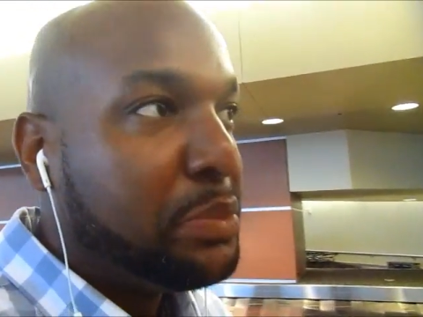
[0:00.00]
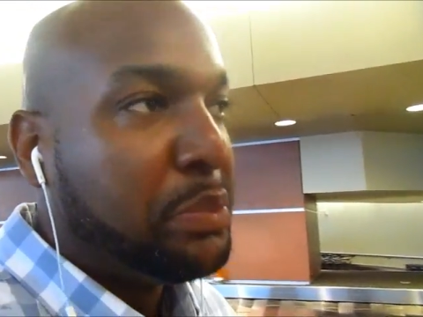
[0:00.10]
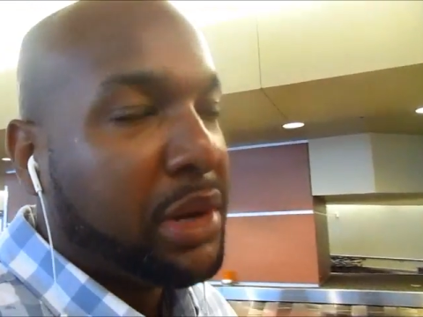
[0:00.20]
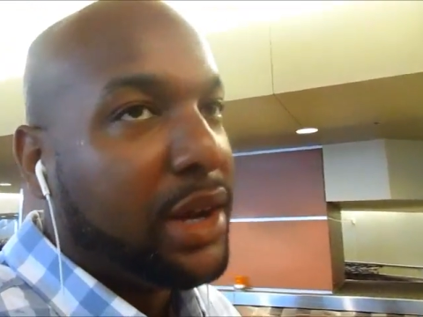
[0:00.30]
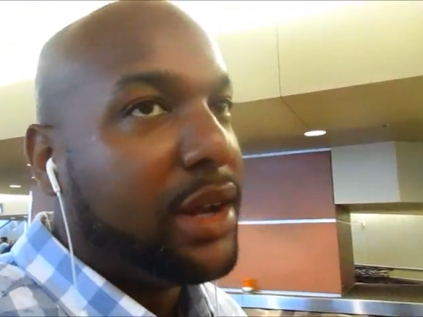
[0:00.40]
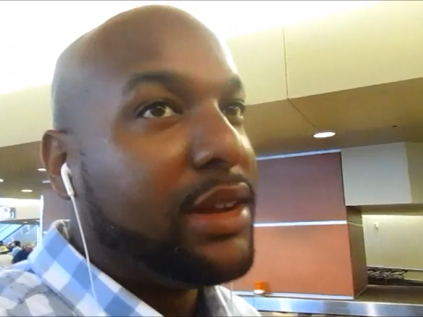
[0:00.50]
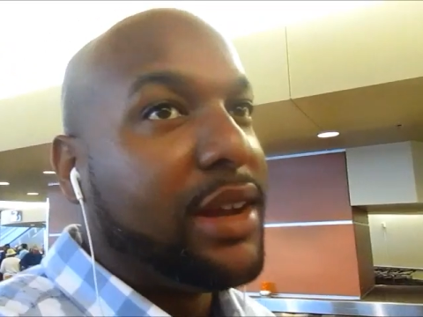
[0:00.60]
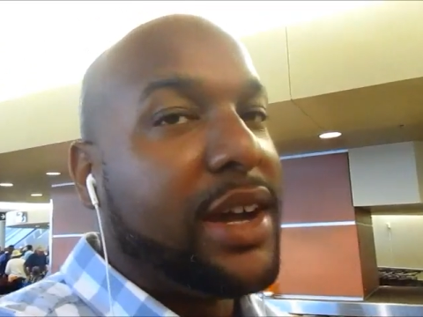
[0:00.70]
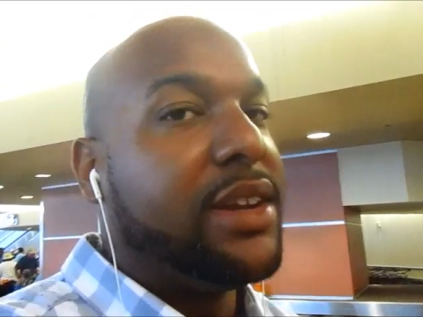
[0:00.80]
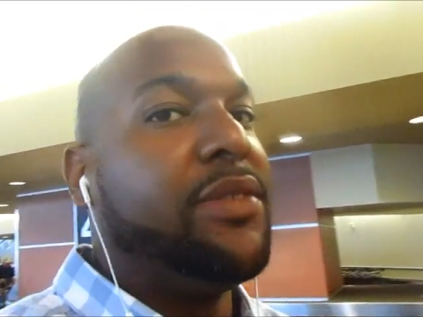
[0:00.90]
but
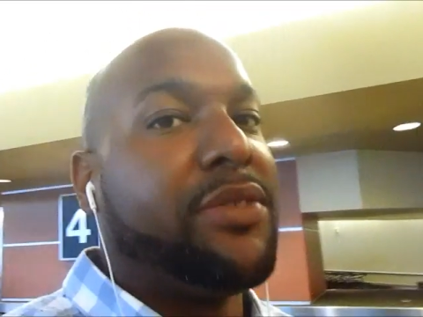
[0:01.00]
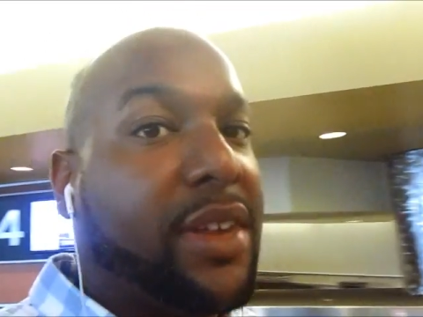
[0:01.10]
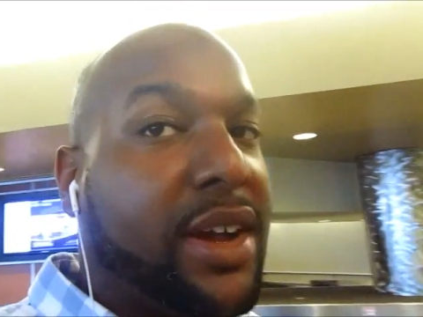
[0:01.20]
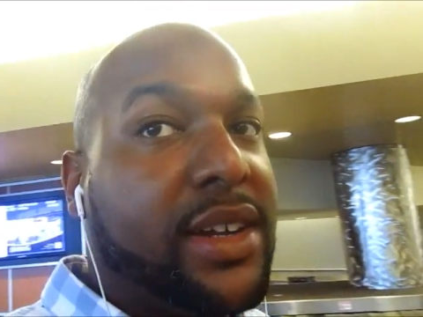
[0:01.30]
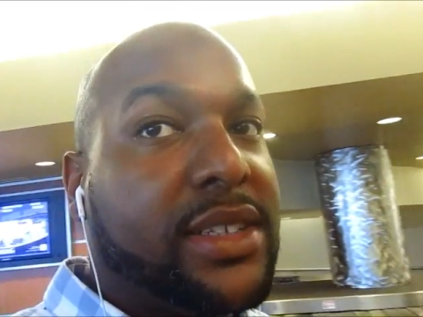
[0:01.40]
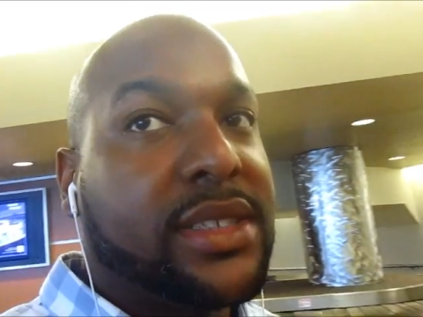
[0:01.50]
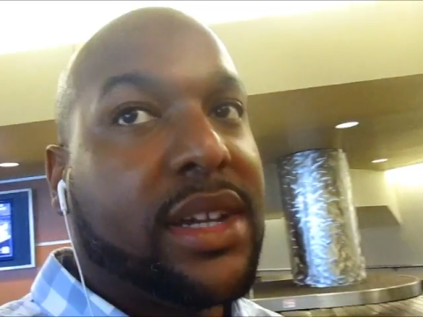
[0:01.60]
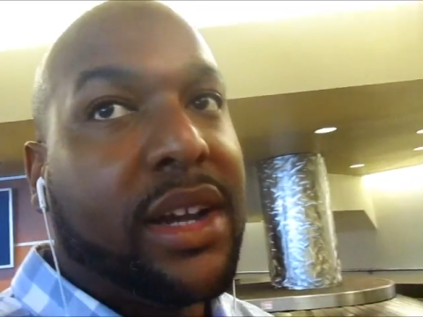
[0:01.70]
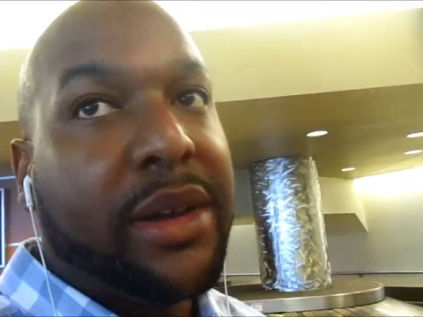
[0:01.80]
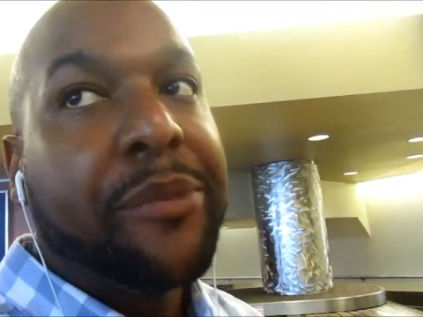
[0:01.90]
I didn't fly this
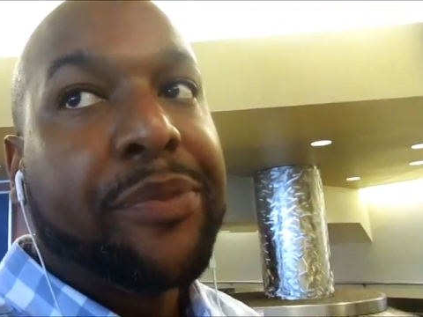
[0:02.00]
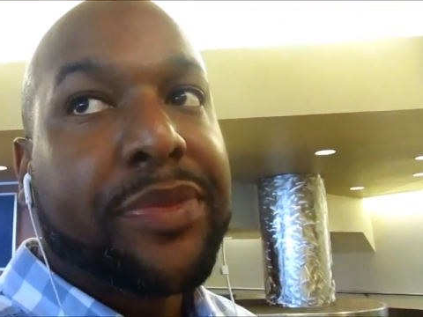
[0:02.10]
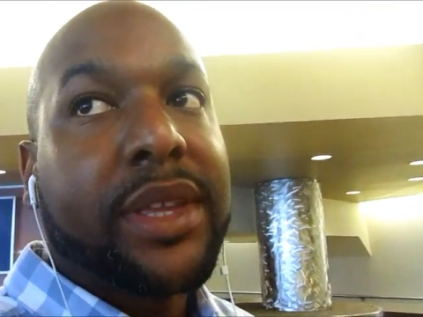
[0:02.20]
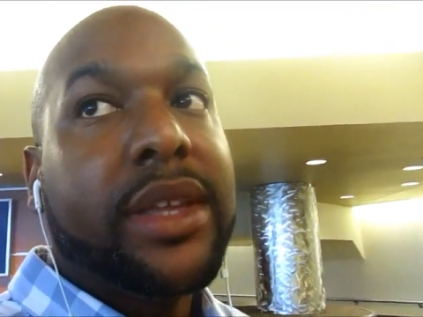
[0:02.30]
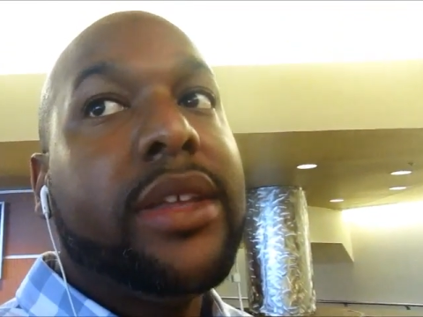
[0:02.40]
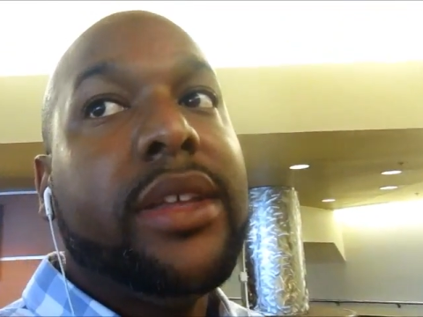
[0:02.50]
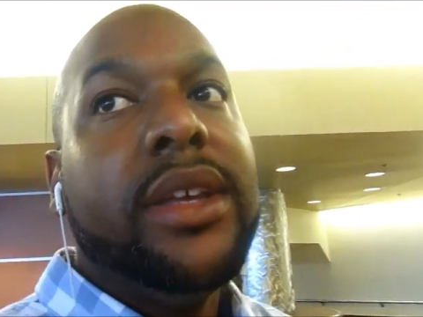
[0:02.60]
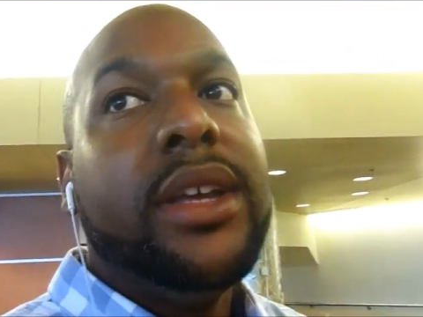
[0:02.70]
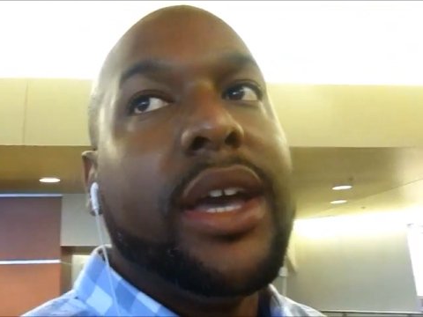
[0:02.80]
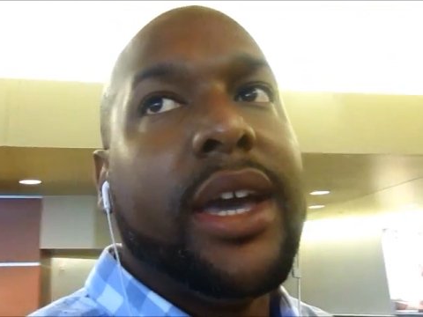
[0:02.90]
time.
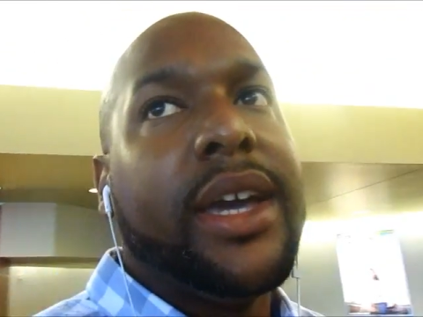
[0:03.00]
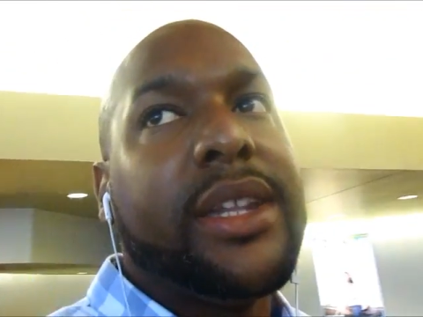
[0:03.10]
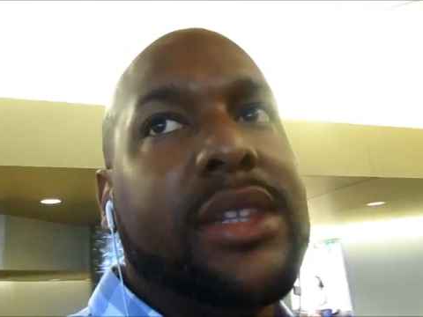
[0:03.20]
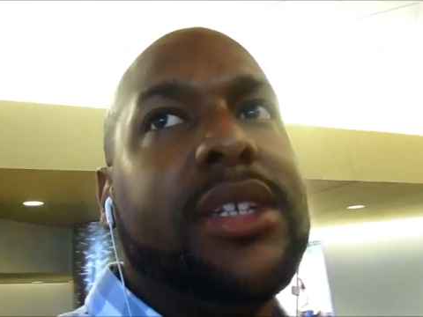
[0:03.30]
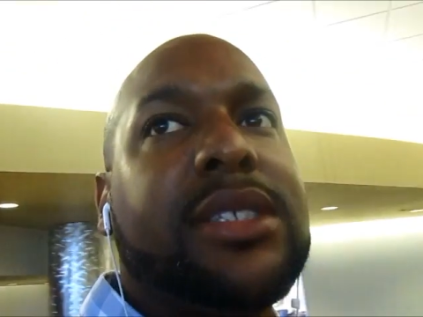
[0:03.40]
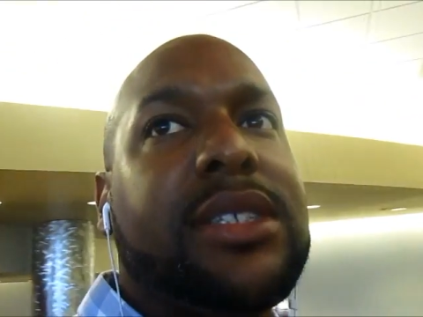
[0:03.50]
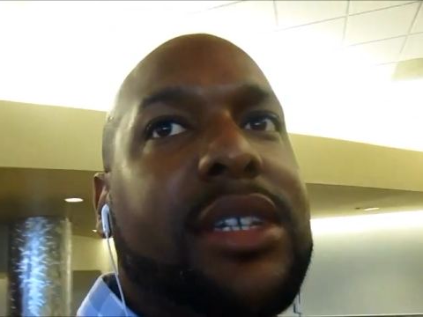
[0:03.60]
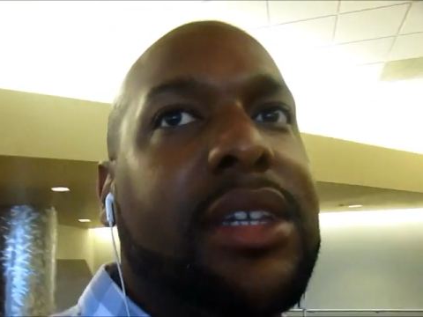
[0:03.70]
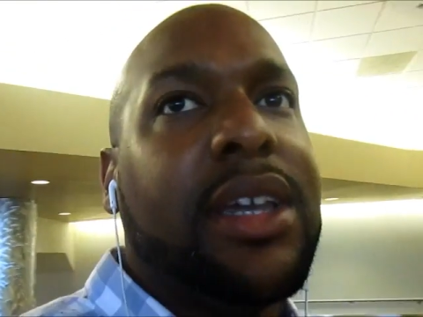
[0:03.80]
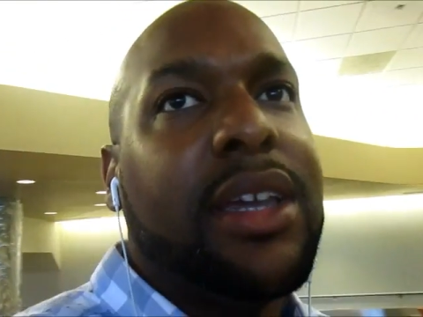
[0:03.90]
And
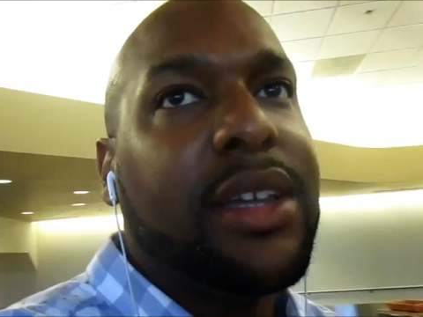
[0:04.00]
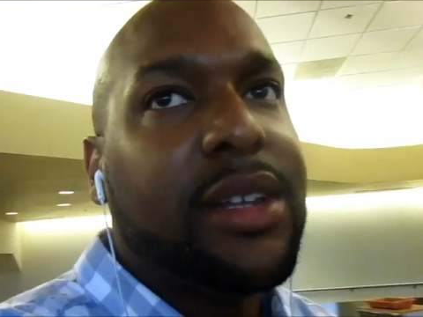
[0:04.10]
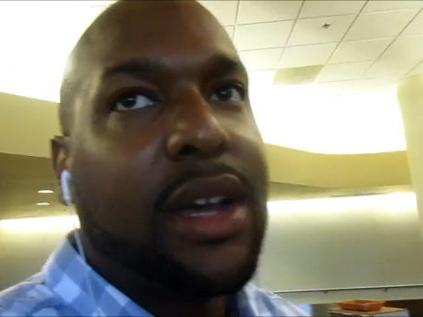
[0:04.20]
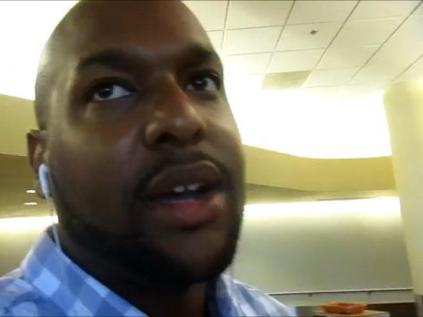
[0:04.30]
Lisi